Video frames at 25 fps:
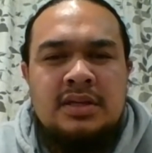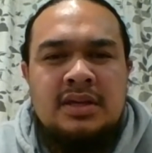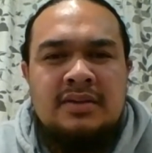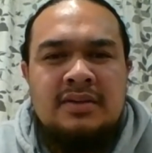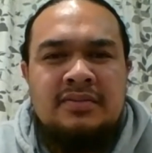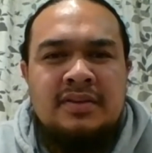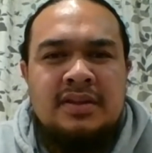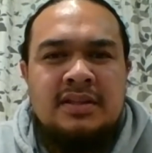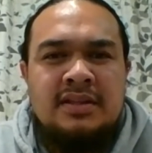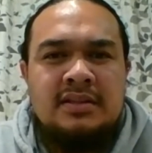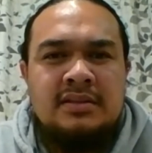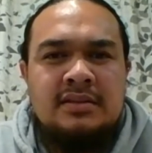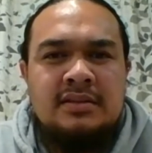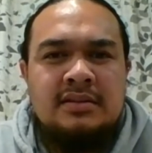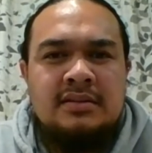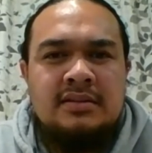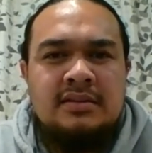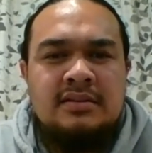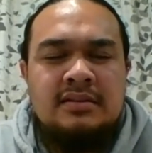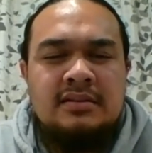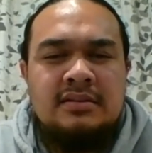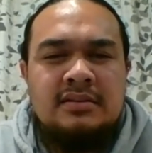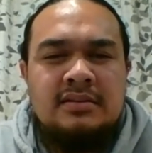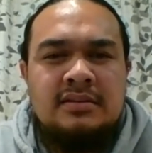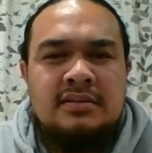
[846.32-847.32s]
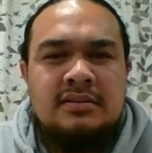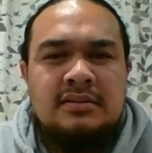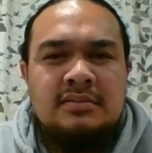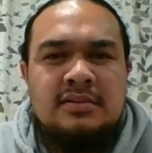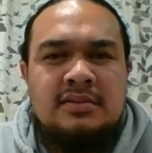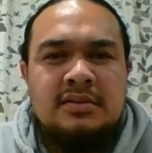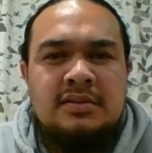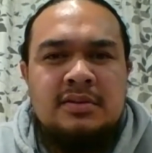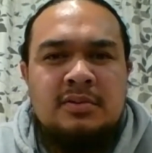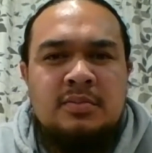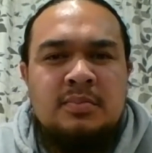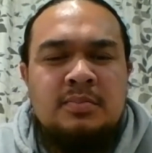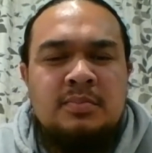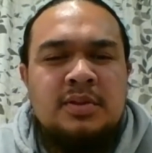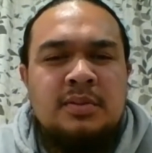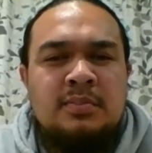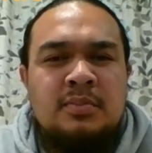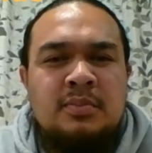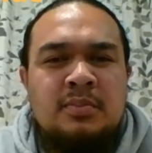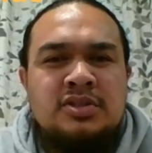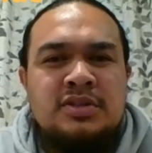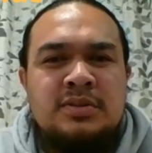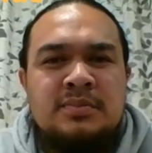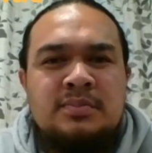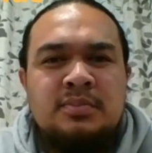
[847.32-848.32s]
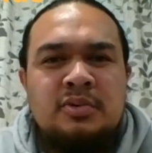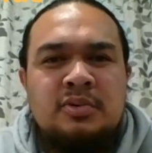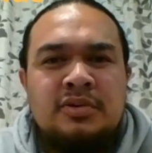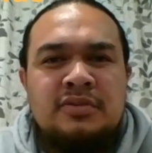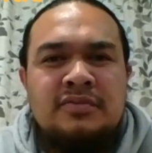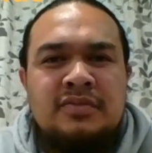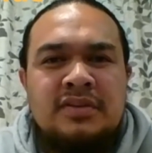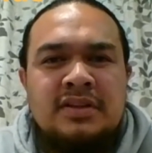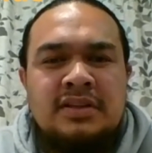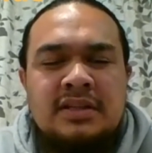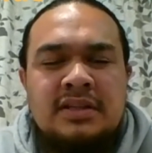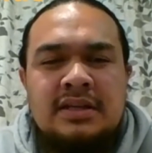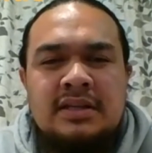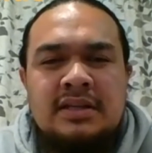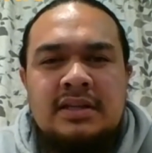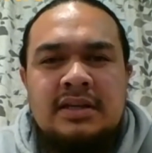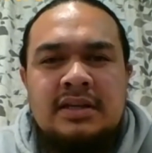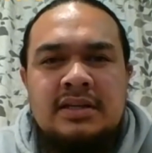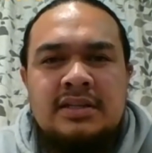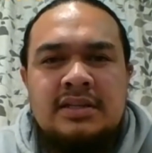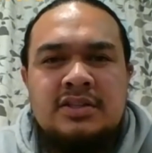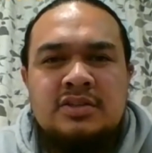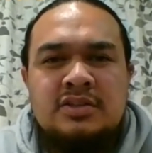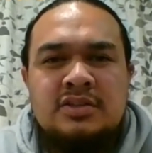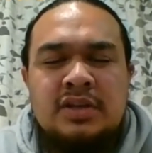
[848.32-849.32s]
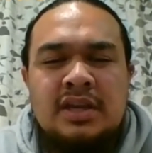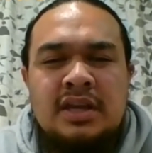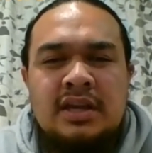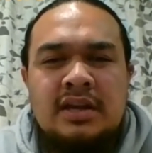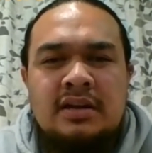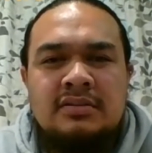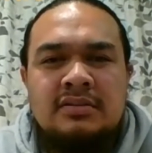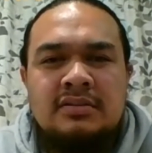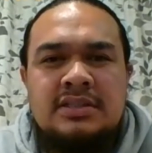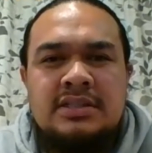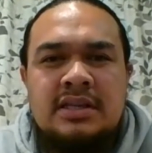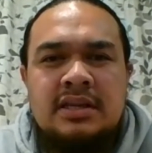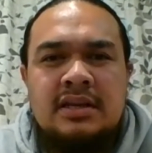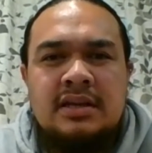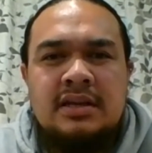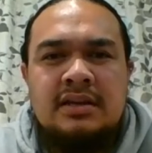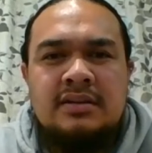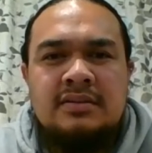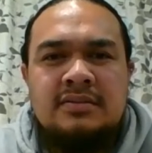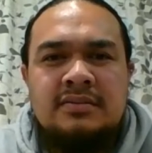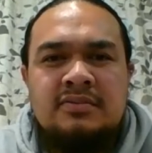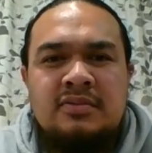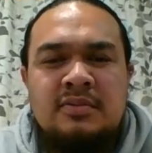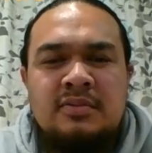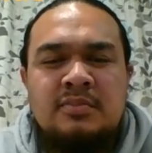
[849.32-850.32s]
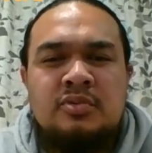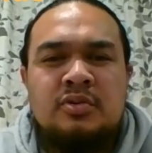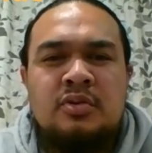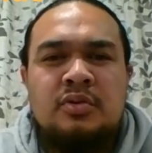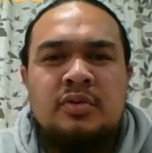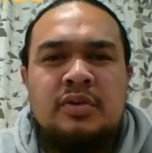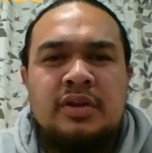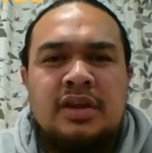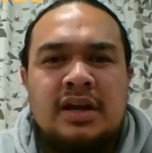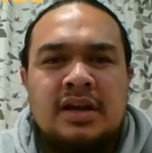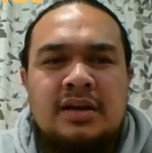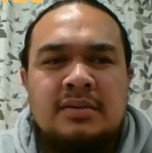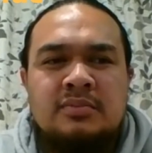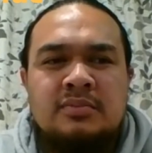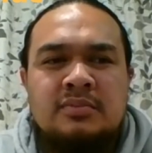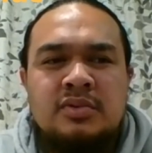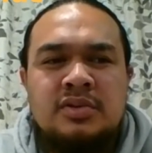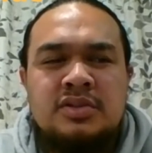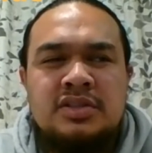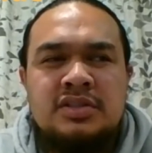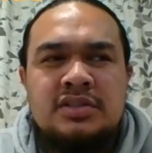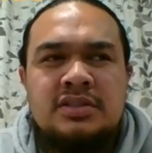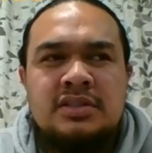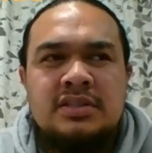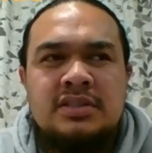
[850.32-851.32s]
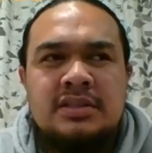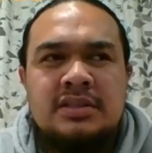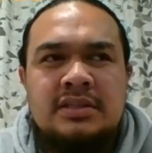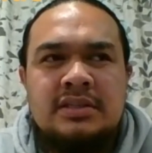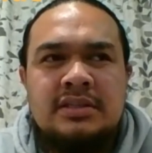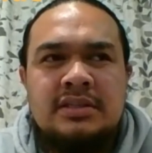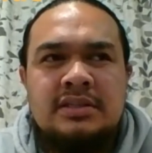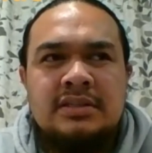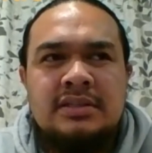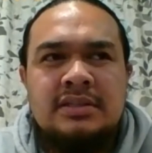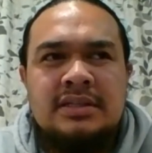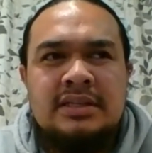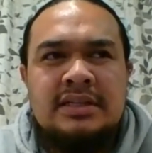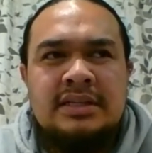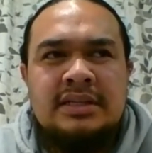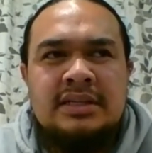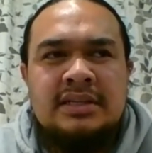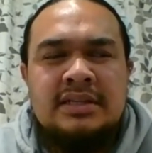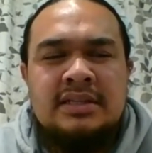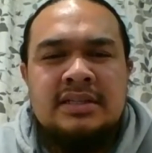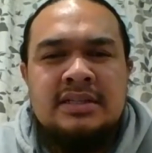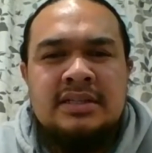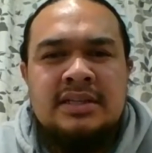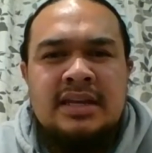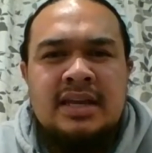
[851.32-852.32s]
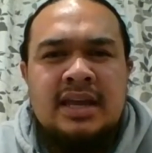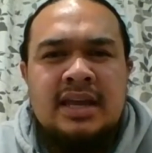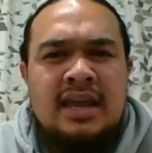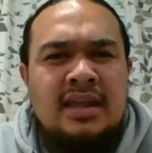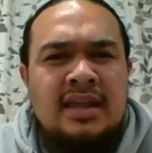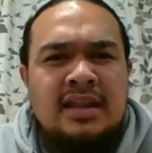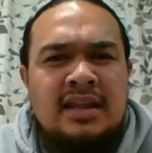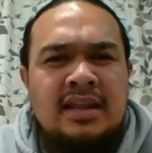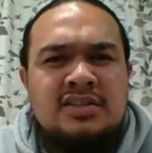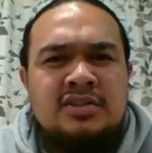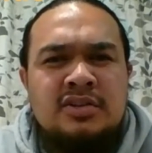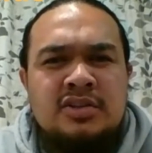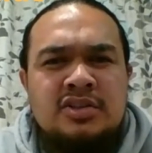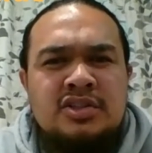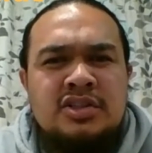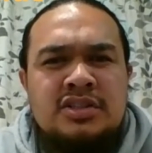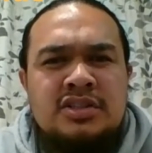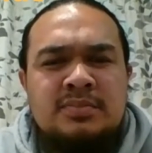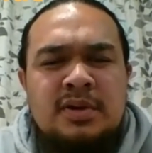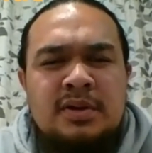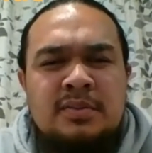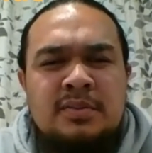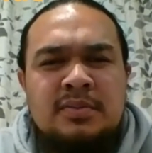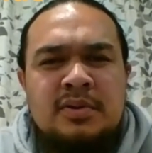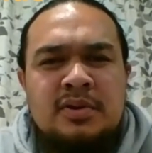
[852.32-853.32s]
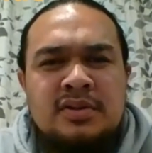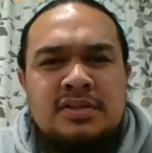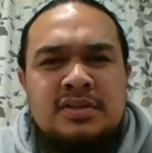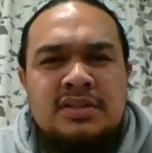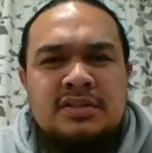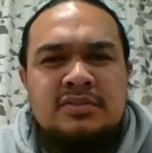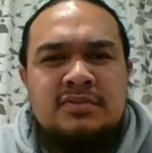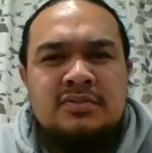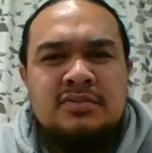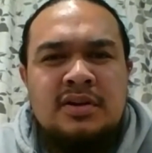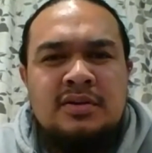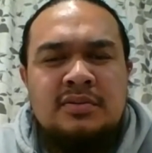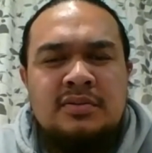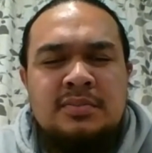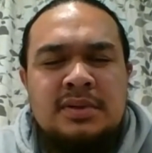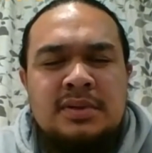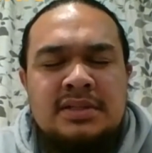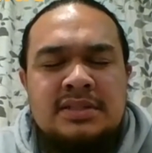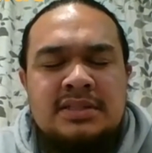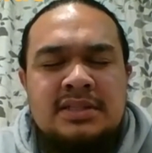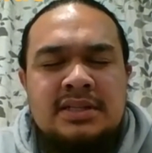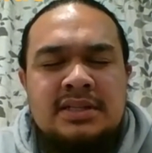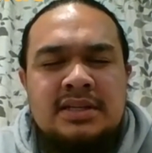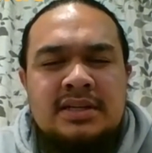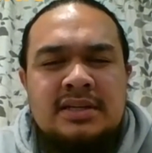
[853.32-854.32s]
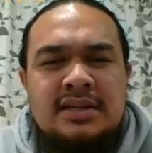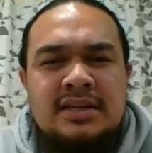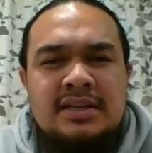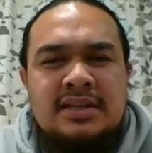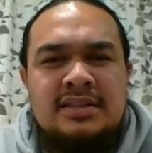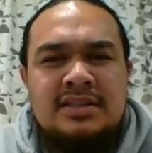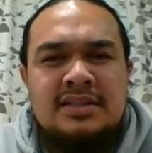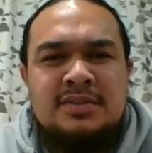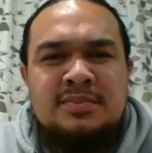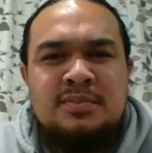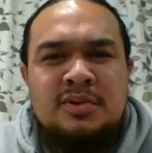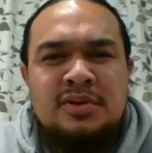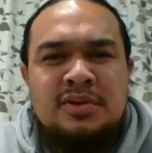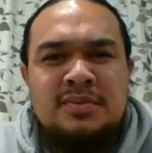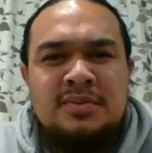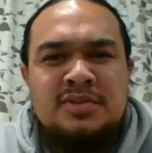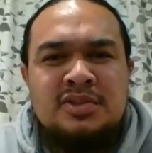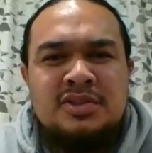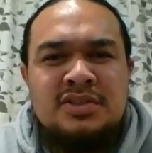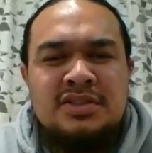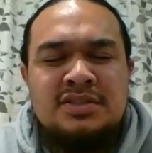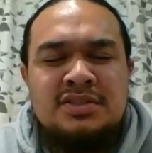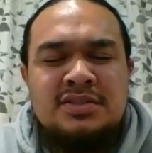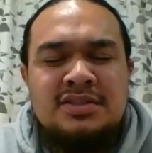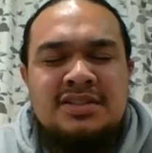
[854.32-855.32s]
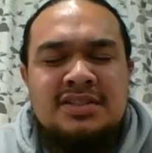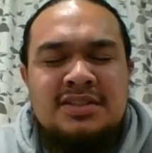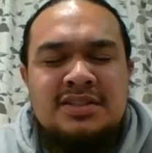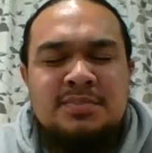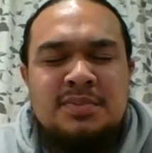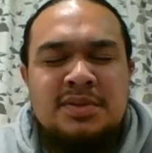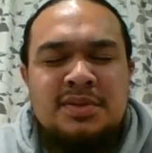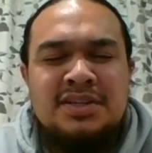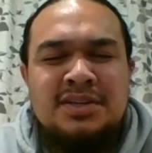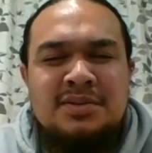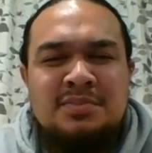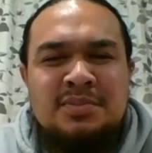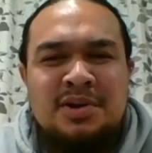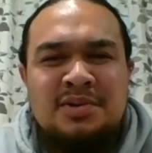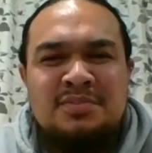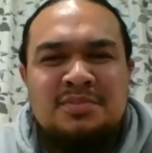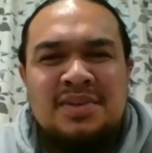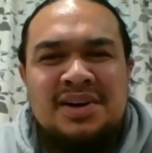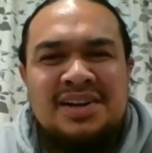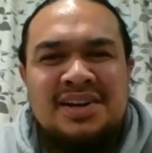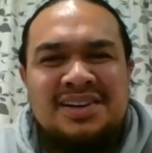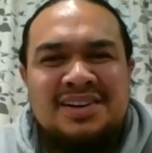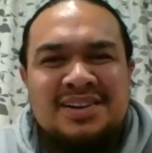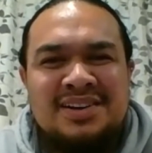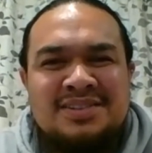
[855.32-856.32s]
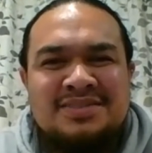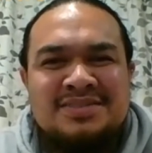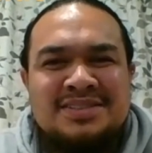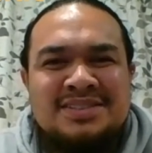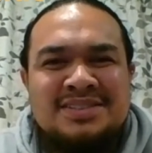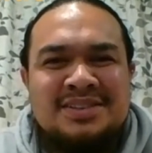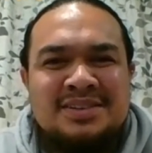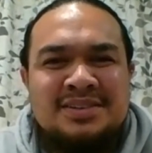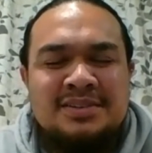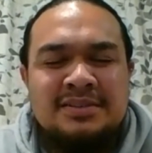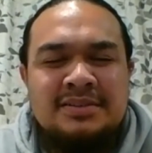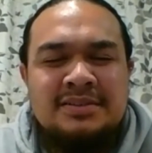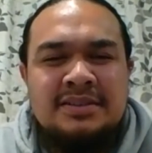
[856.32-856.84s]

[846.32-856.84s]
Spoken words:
think the most important thing that I took out from growing up was it's not just my parents as well, but at this point I'm just speaking about my life. So